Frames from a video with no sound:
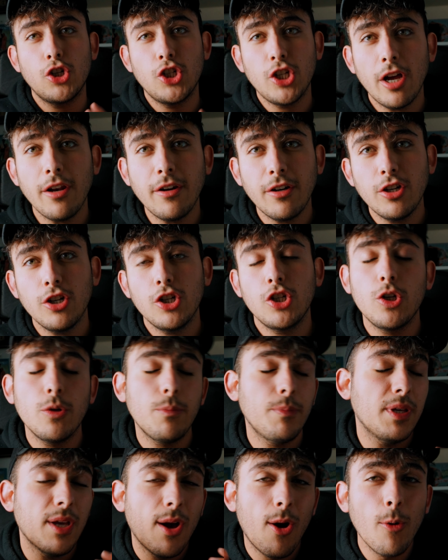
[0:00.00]
shutter
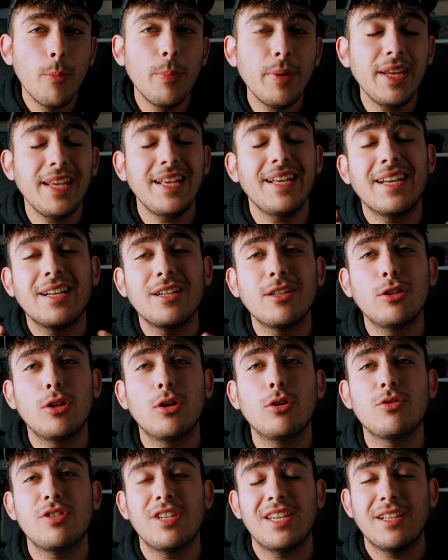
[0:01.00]
should be opening and
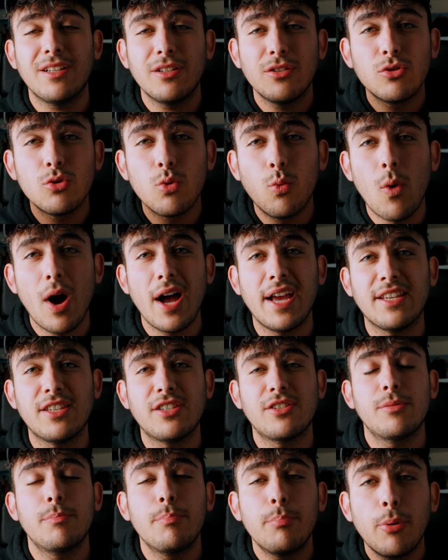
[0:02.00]
closing
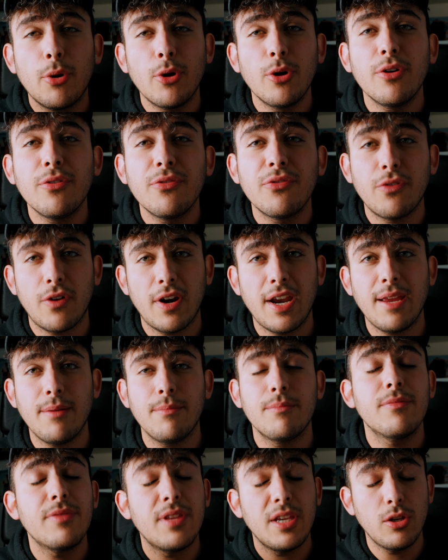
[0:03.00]
twice per
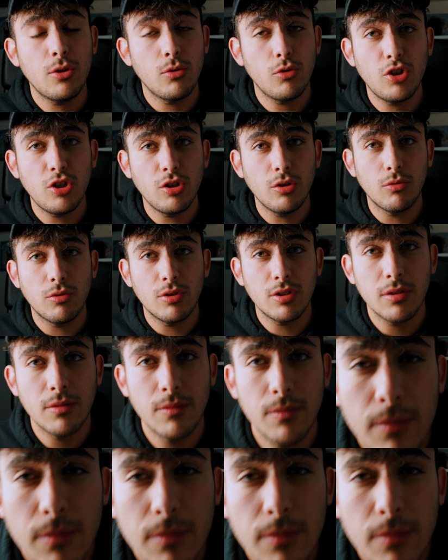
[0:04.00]
frame that you shoot.